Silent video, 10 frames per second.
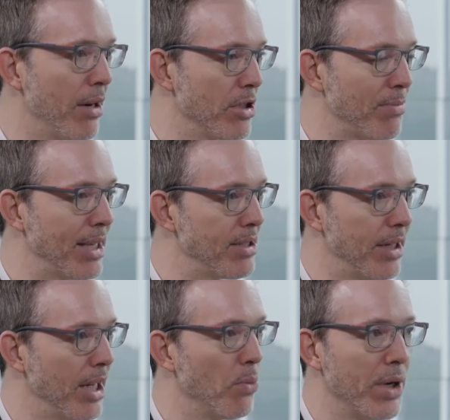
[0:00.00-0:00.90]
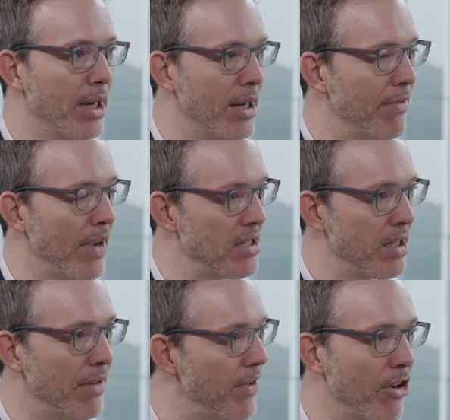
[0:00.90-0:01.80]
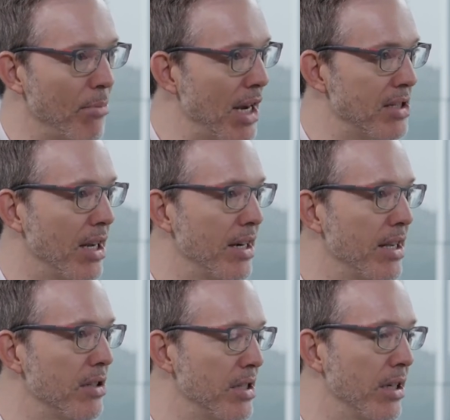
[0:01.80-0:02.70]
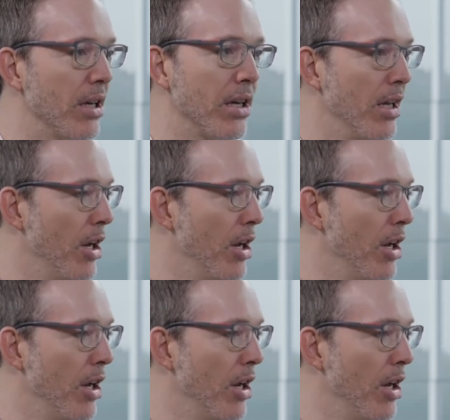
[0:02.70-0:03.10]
It was basically, we're going to invest in our very best ideas here,